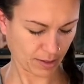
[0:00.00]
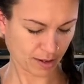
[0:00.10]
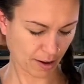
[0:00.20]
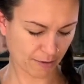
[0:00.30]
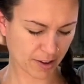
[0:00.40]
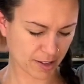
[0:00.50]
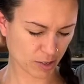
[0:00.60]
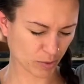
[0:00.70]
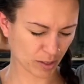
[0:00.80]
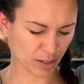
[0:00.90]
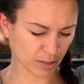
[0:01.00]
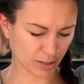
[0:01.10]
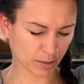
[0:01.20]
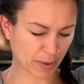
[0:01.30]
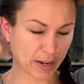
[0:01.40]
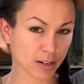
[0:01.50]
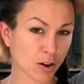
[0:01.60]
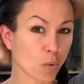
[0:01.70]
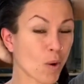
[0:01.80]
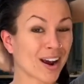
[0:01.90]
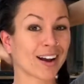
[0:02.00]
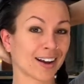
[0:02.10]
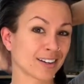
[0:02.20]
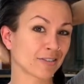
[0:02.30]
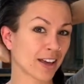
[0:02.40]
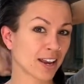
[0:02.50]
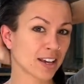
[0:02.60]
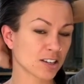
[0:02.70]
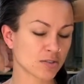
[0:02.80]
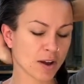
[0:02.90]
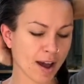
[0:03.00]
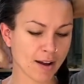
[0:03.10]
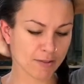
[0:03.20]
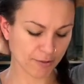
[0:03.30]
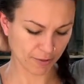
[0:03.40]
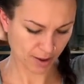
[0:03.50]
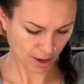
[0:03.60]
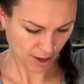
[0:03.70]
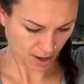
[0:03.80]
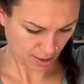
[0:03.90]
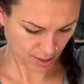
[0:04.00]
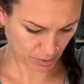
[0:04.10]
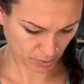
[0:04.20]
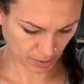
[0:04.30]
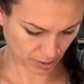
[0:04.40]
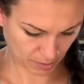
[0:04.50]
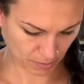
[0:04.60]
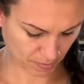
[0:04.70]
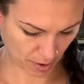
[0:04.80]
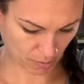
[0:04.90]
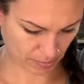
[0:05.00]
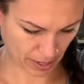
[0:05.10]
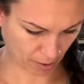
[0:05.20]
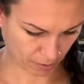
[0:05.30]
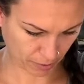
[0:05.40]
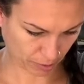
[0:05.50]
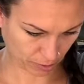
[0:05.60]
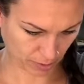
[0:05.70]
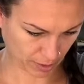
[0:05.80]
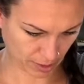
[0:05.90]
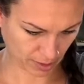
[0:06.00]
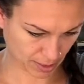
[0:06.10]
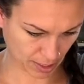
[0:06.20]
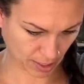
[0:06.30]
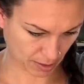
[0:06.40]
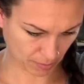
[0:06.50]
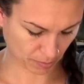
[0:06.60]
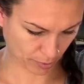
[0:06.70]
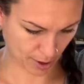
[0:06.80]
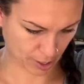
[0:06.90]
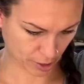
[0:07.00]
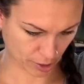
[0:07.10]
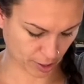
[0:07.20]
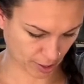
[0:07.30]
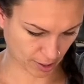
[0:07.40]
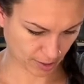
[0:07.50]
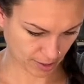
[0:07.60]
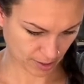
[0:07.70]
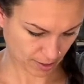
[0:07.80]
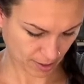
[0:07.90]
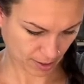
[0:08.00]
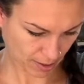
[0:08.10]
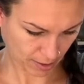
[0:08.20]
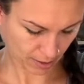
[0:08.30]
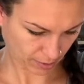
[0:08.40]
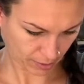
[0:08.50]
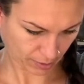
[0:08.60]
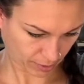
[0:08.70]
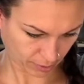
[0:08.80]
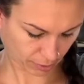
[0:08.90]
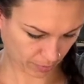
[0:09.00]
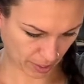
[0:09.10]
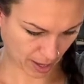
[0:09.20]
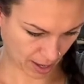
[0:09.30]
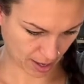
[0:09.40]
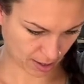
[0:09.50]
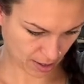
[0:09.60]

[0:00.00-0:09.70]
I find this one is, depending on what kind of headache you have, this one can be helpful to release any pressure from the head.